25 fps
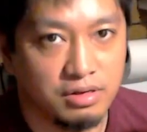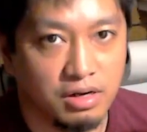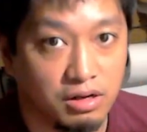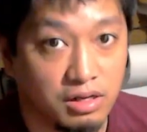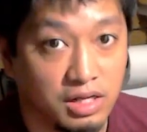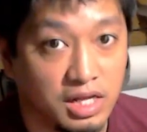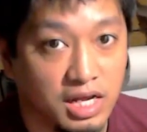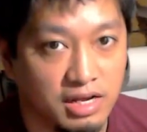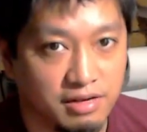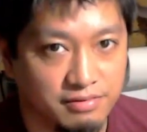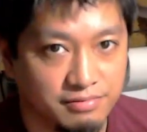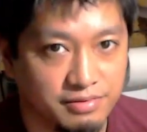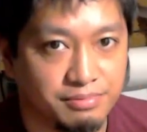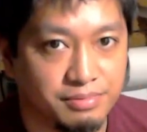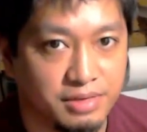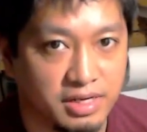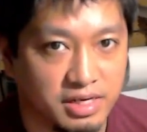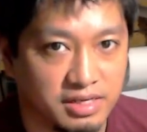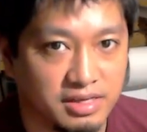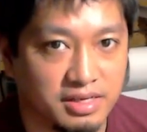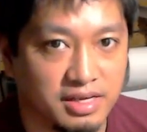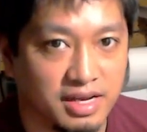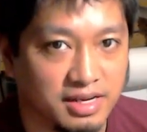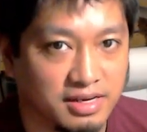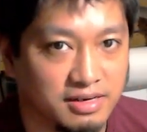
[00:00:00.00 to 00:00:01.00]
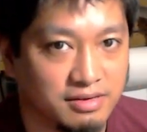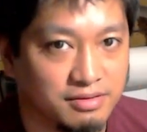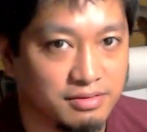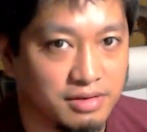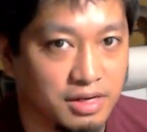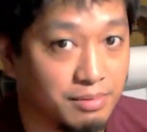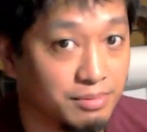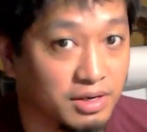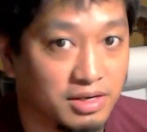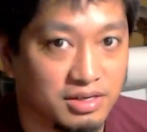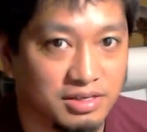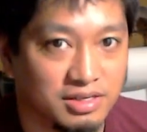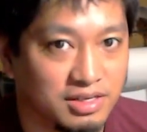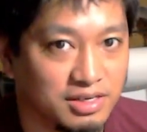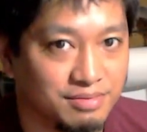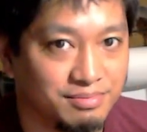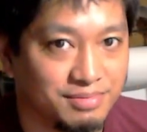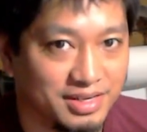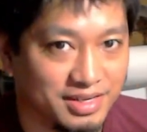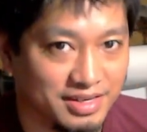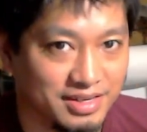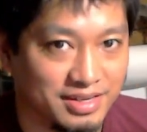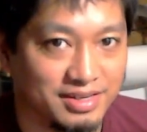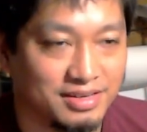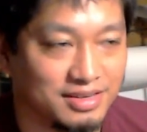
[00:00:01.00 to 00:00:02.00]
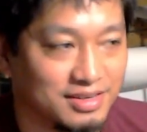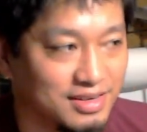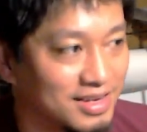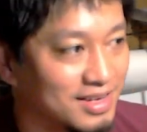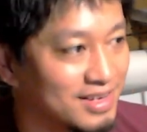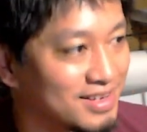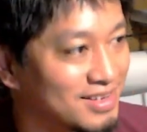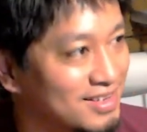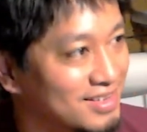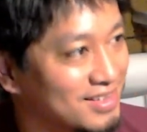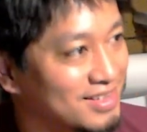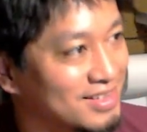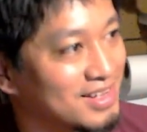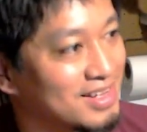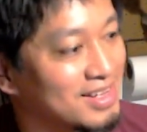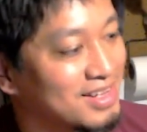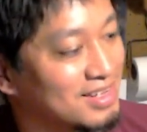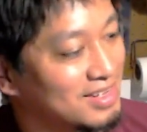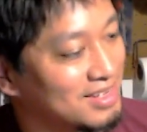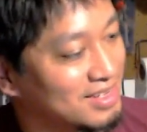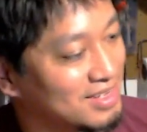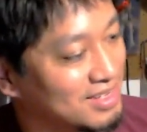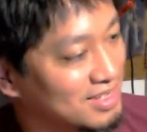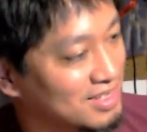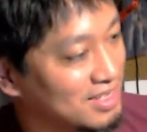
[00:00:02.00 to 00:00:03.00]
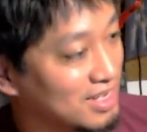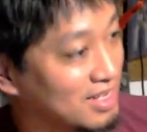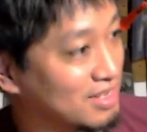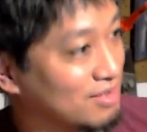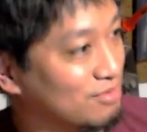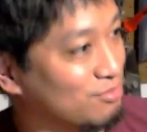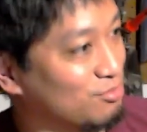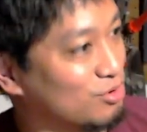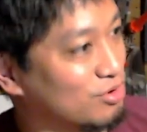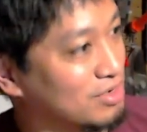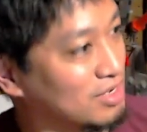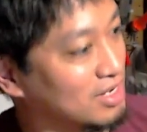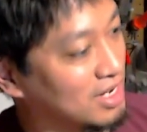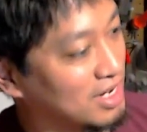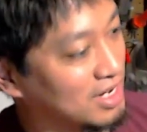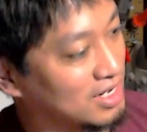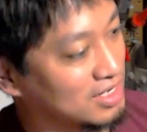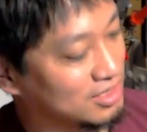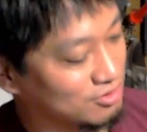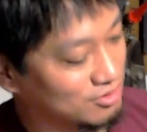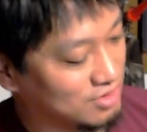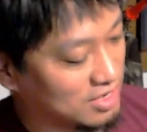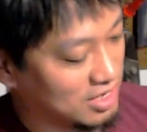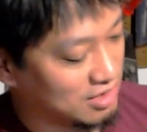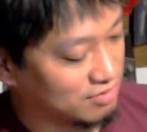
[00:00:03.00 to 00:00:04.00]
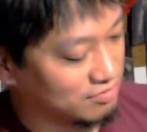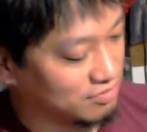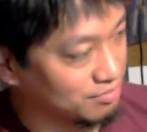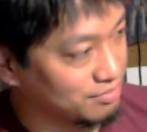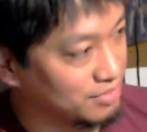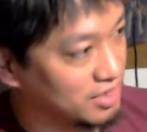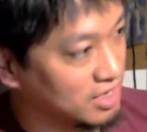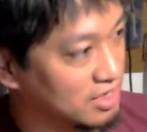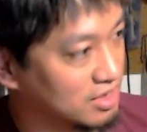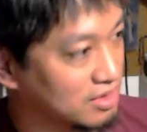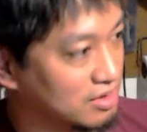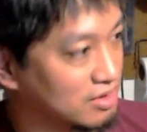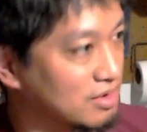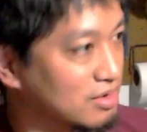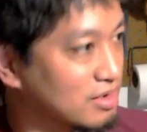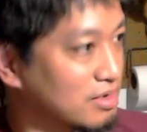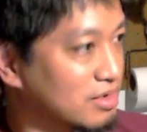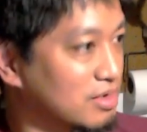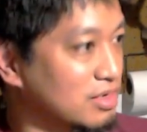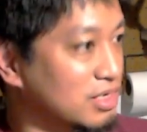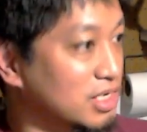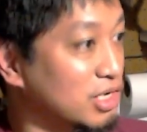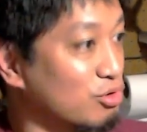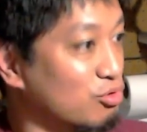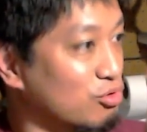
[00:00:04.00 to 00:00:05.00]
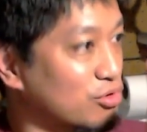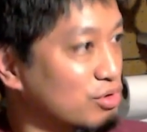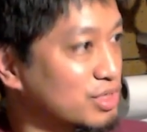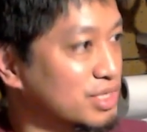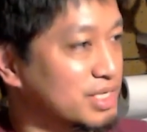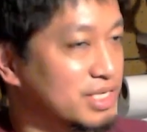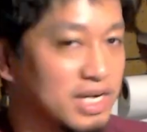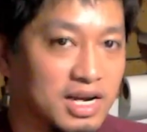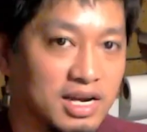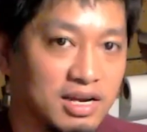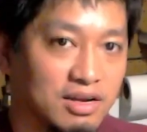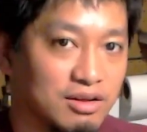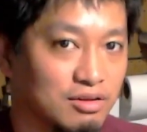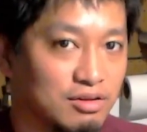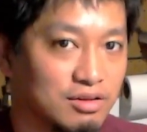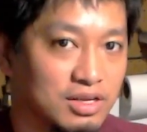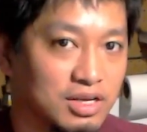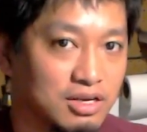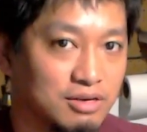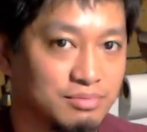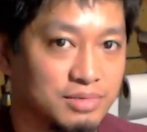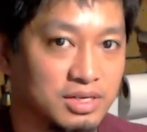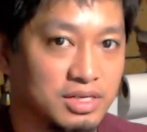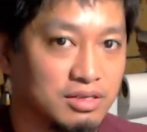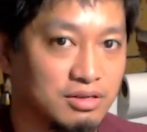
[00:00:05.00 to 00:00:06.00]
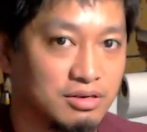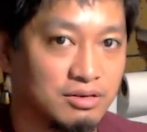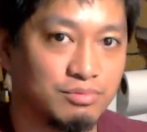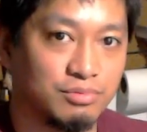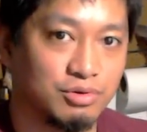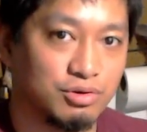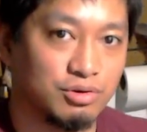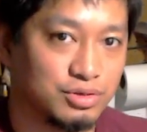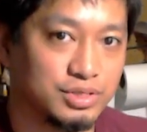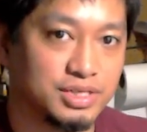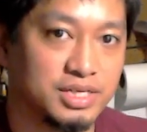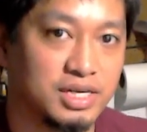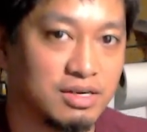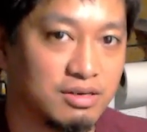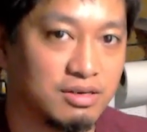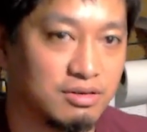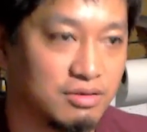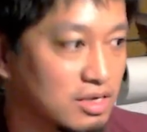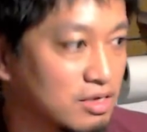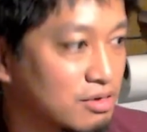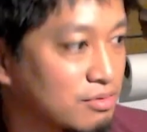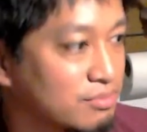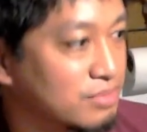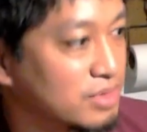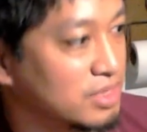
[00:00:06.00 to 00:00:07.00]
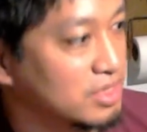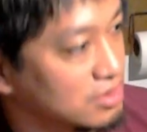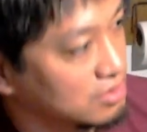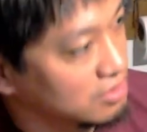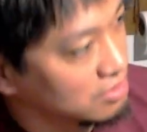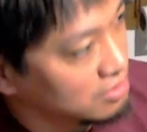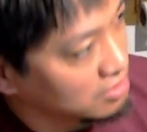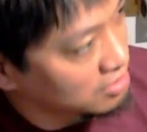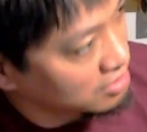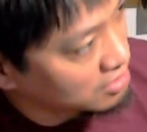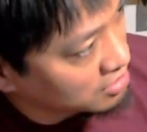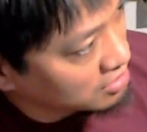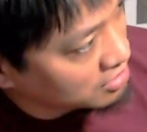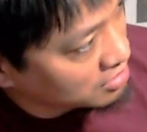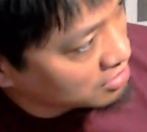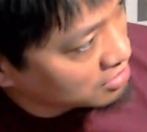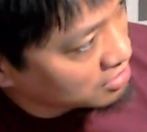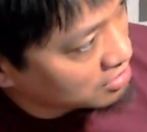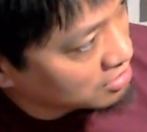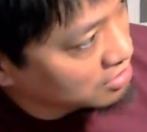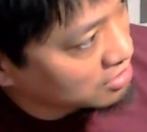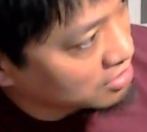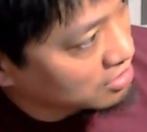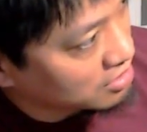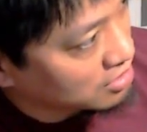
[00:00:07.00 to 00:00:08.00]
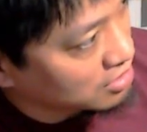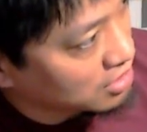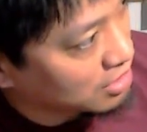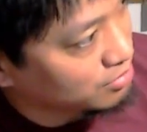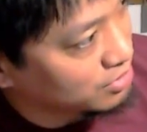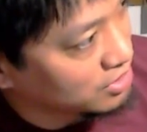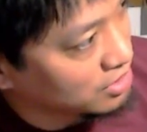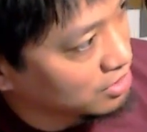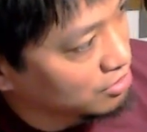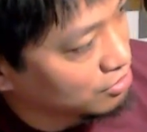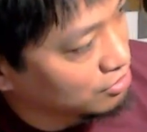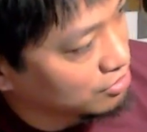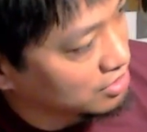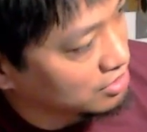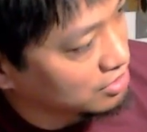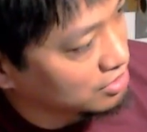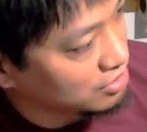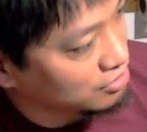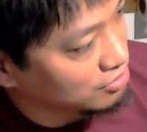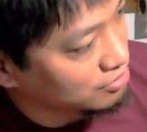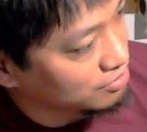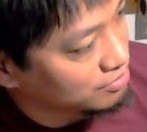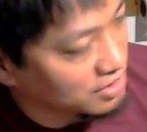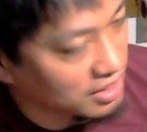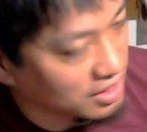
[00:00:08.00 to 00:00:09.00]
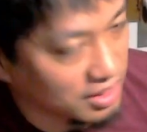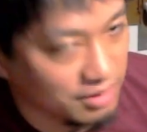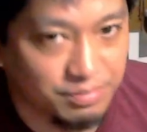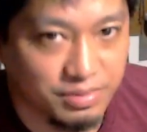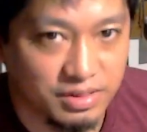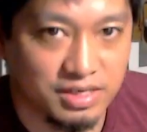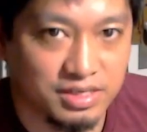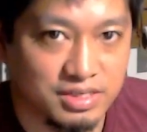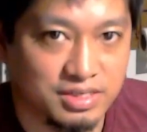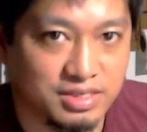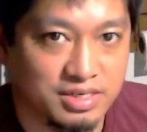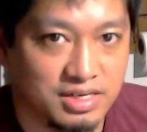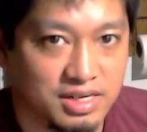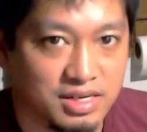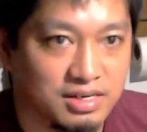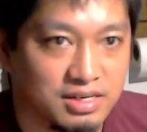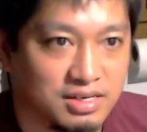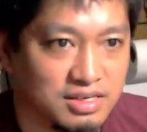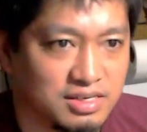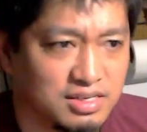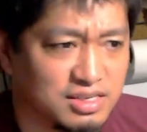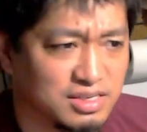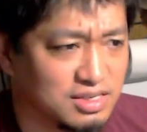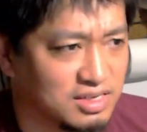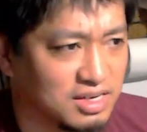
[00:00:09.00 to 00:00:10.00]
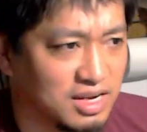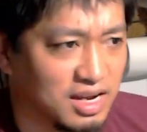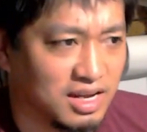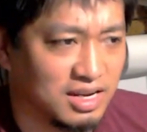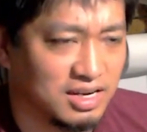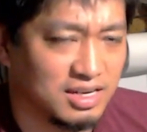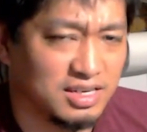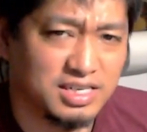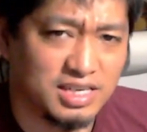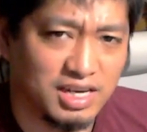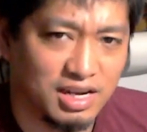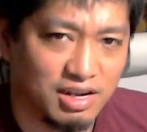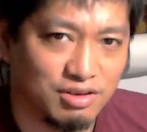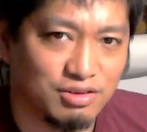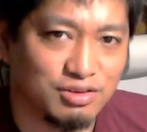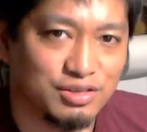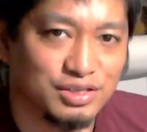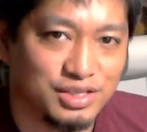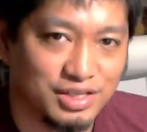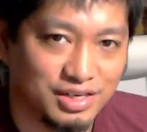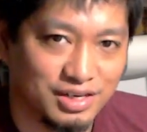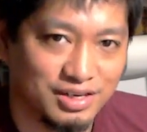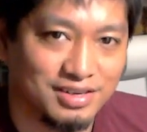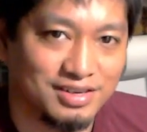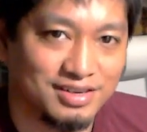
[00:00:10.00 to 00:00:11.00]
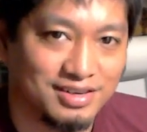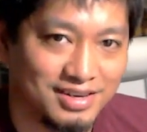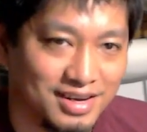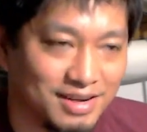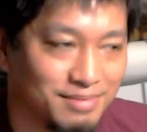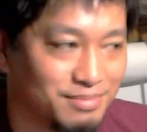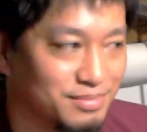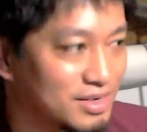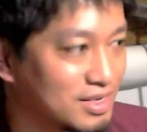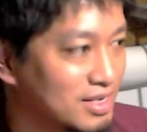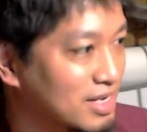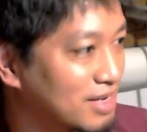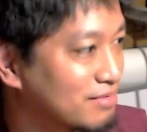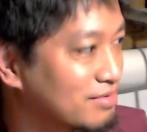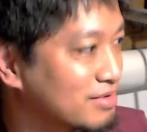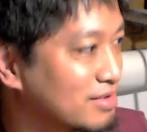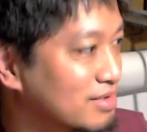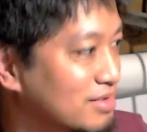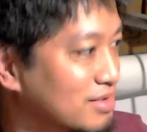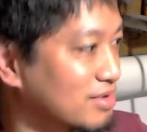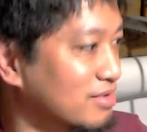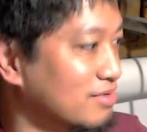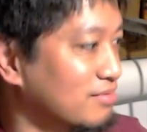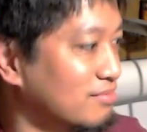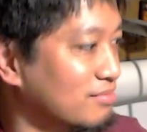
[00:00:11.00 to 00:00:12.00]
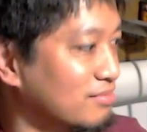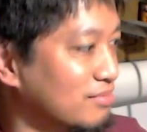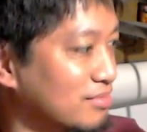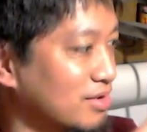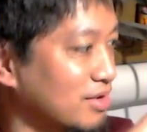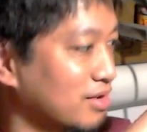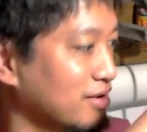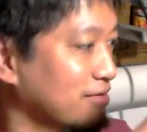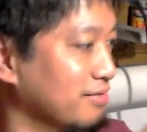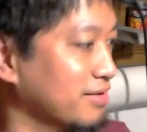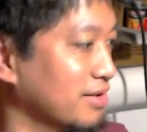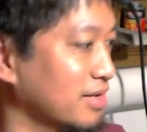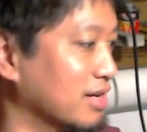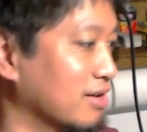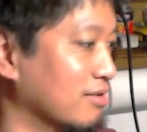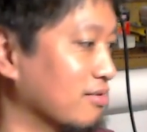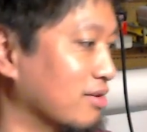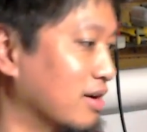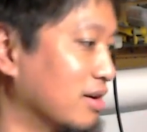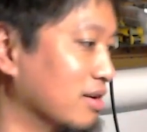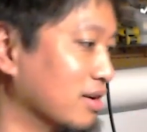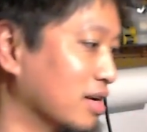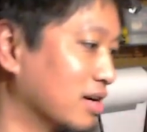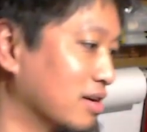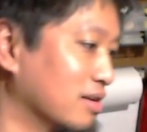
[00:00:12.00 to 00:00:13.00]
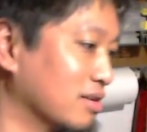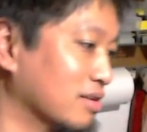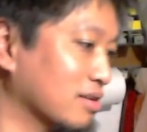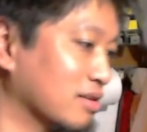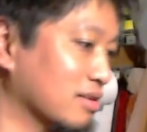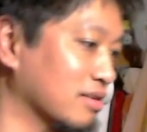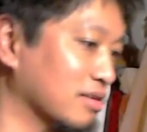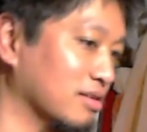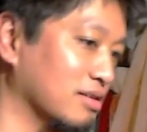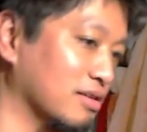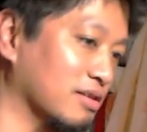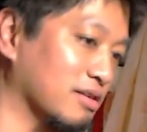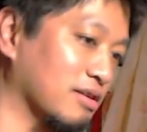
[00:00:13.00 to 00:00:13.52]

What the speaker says: I'll have him make that. I'm not gonna make it. I would like to have her make the newer style helmet, the motorcycle helmet. I've been looking over that piece and it's kind of challenging. I'm gonna have to figure out how to